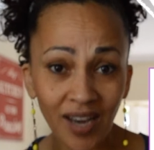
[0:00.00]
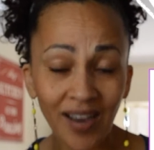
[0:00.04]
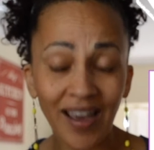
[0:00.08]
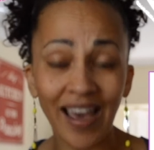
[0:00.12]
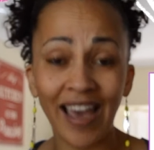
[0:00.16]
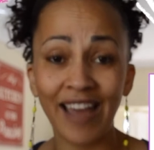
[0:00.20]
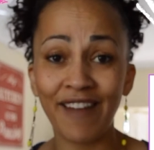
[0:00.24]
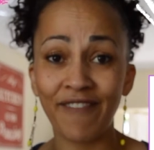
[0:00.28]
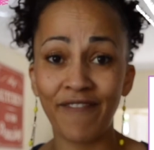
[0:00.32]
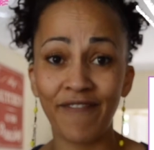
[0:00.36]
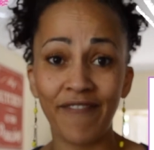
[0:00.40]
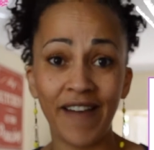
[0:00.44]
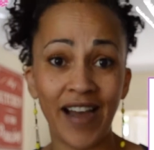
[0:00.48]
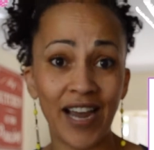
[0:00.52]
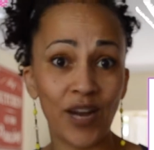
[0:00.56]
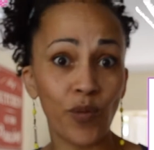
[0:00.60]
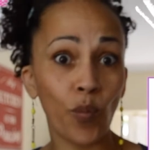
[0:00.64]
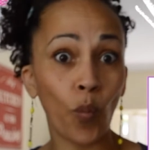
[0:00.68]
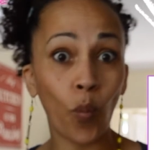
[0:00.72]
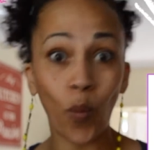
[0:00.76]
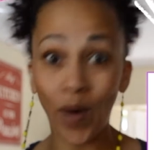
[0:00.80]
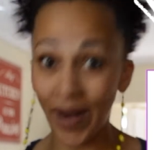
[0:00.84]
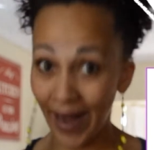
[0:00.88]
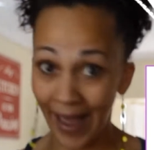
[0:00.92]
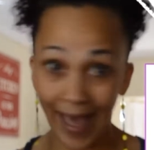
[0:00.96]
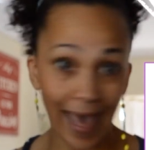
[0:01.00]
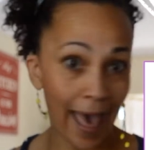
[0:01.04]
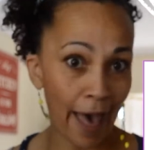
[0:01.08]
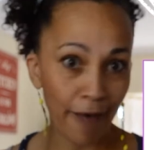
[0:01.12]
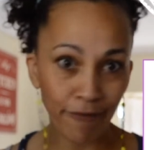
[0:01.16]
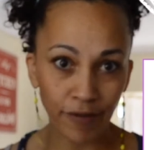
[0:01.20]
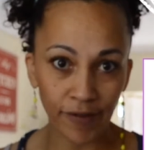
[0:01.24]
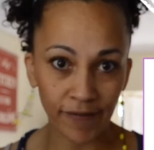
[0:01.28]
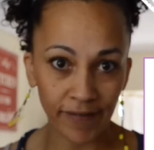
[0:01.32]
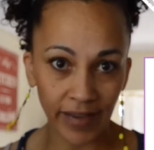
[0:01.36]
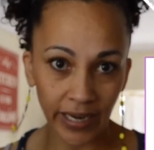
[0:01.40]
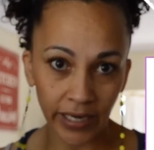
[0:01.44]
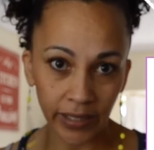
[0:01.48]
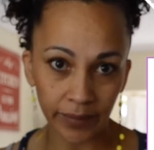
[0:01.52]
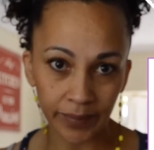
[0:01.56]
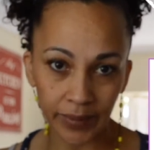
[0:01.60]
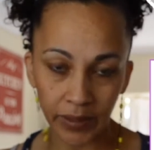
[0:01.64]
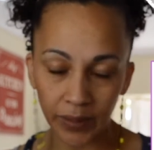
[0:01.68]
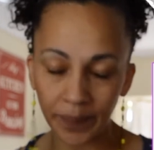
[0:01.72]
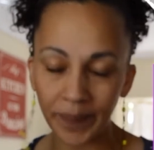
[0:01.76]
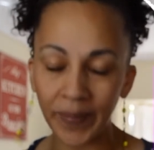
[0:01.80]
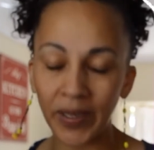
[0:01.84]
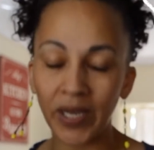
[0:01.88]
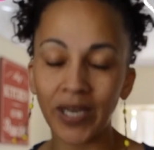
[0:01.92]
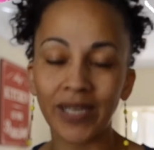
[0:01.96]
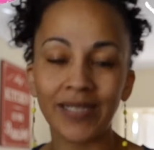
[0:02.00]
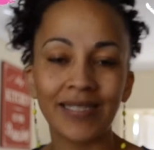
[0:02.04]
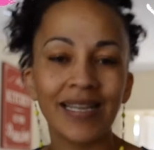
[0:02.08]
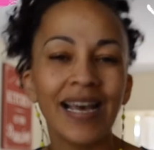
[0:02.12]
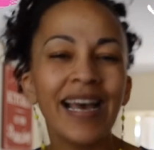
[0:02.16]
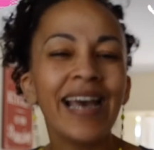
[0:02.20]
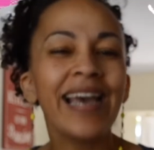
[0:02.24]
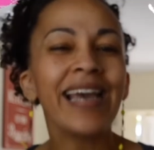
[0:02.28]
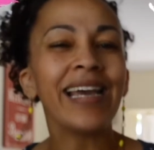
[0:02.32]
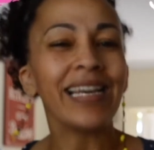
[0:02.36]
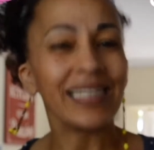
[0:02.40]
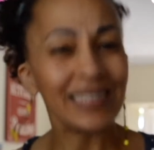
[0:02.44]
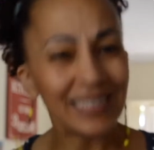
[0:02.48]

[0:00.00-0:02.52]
and find what I have available, because it